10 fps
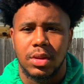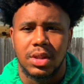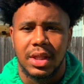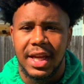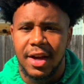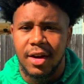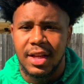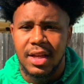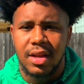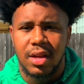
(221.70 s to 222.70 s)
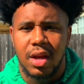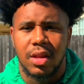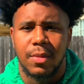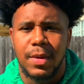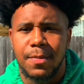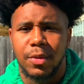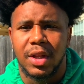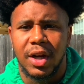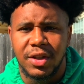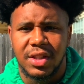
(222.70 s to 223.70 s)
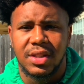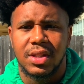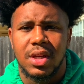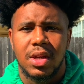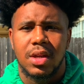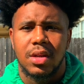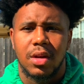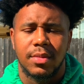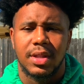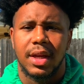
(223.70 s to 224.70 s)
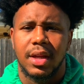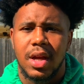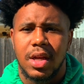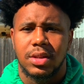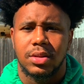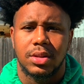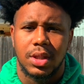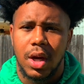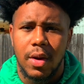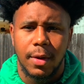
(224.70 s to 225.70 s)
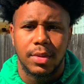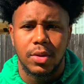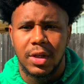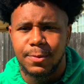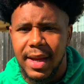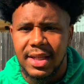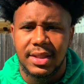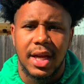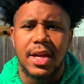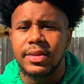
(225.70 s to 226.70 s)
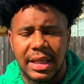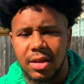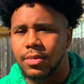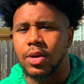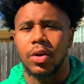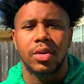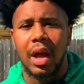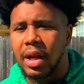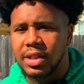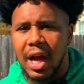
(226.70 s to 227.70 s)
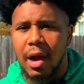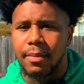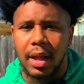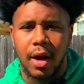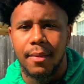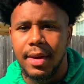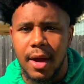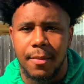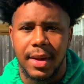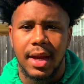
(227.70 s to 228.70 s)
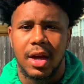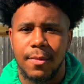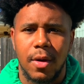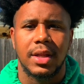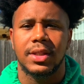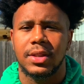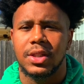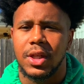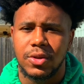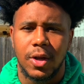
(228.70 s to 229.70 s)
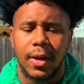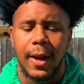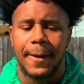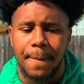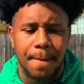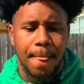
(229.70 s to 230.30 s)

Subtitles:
security and the people, the nurses, you know what I'm saying, to go help the dude that's passed out. He's telling them, go do y'all job. Like, hurry up, man. Come on, let's get this show started. Like,